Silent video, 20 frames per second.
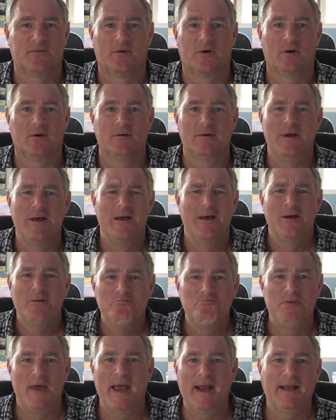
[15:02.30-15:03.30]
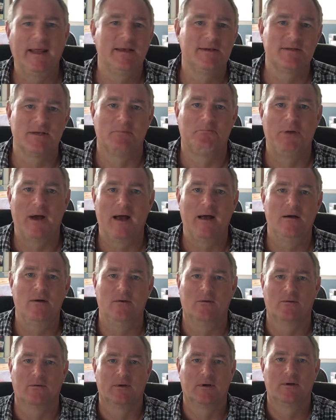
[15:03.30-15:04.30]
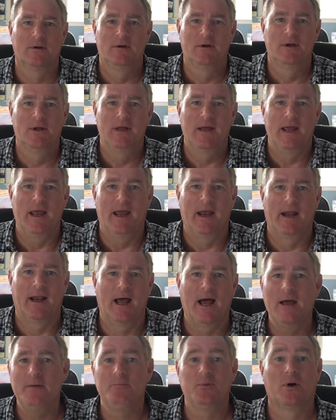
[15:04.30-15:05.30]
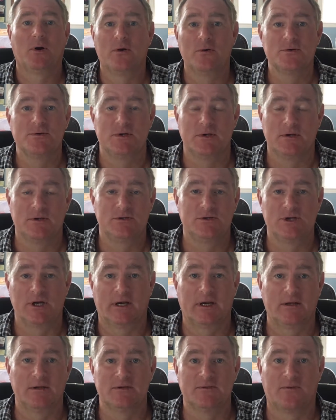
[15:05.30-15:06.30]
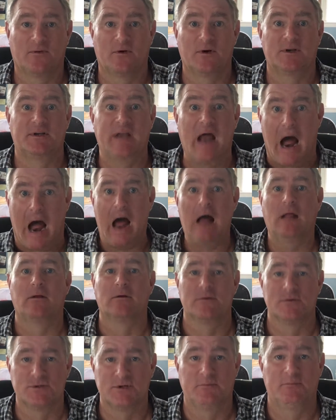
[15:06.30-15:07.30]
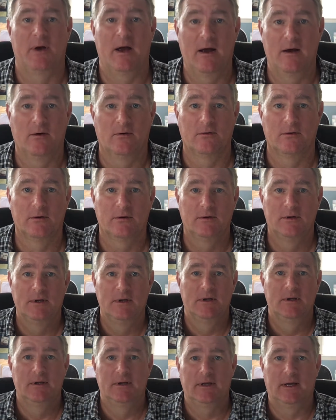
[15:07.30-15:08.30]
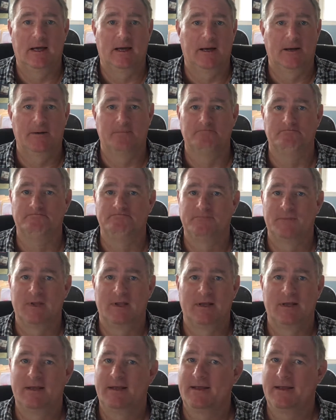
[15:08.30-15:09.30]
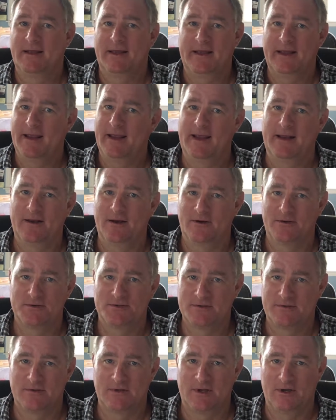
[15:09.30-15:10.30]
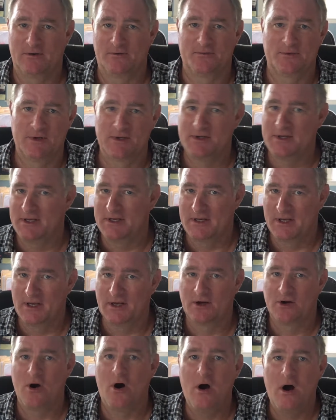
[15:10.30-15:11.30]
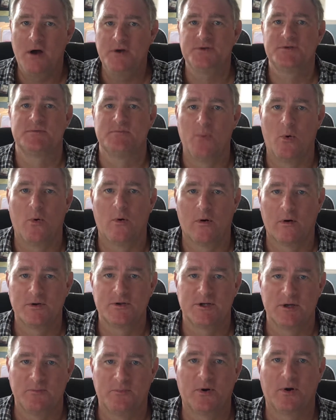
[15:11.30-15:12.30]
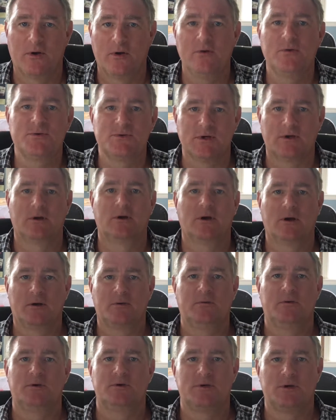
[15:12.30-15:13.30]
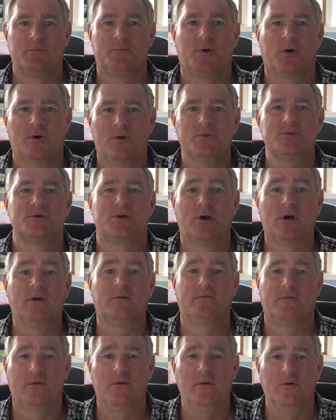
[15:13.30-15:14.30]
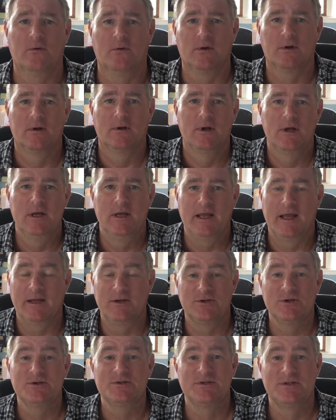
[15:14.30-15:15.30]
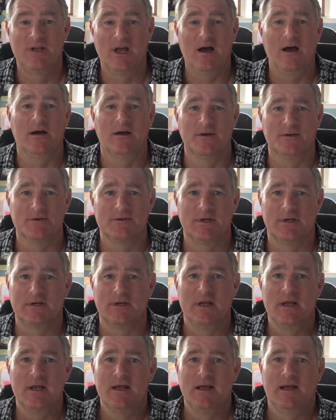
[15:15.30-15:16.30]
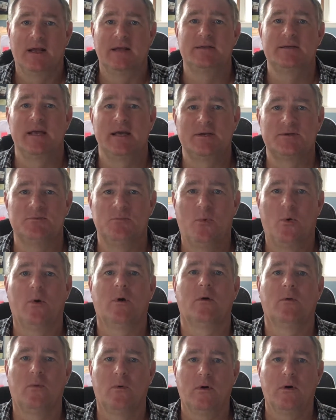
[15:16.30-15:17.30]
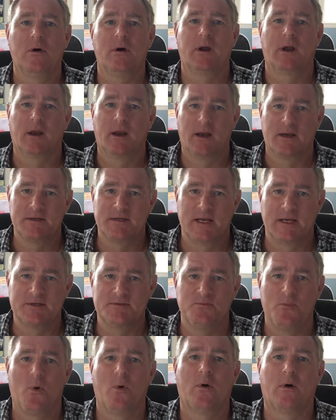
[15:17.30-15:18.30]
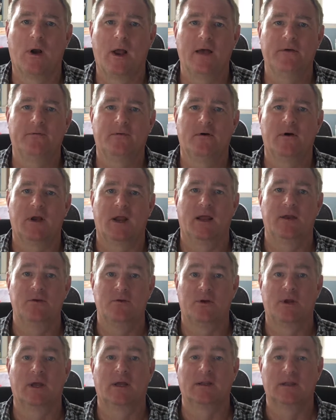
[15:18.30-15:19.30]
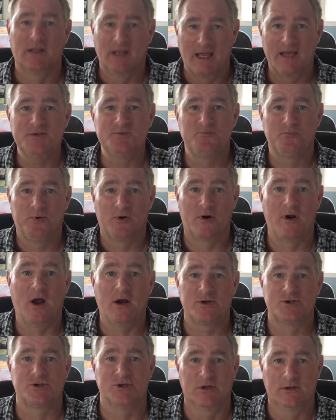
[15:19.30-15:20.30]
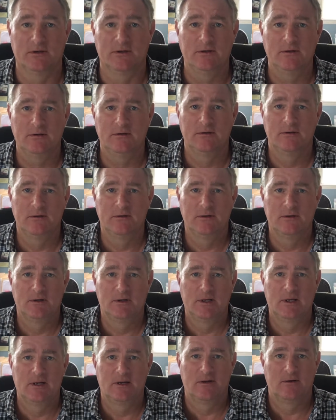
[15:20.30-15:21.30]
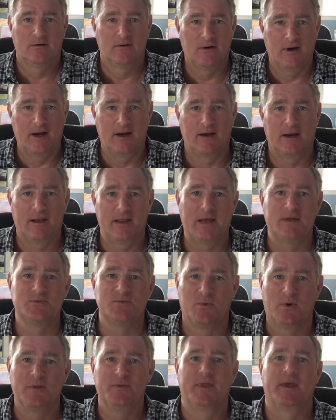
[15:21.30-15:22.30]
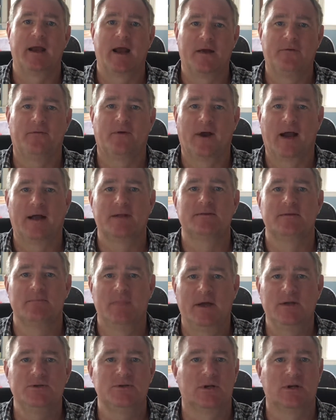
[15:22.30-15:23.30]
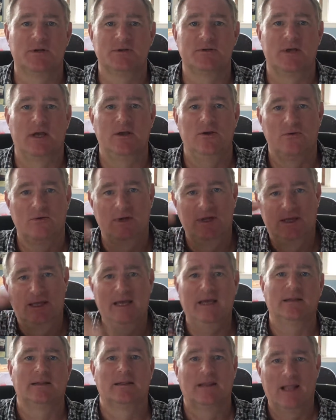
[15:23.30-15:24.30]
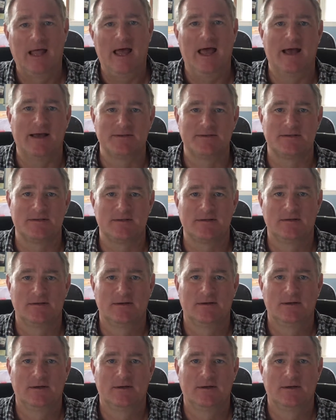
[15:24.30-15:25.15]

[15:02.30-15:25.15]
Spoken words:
for pennies a pound, and I'm producing chickens for dollars a pound. And there's, you know, it costs more to produce good food. It just does. It takes more work, it takes more effort, and you get less production, right? And that's one thing I forgot to mention is that you get less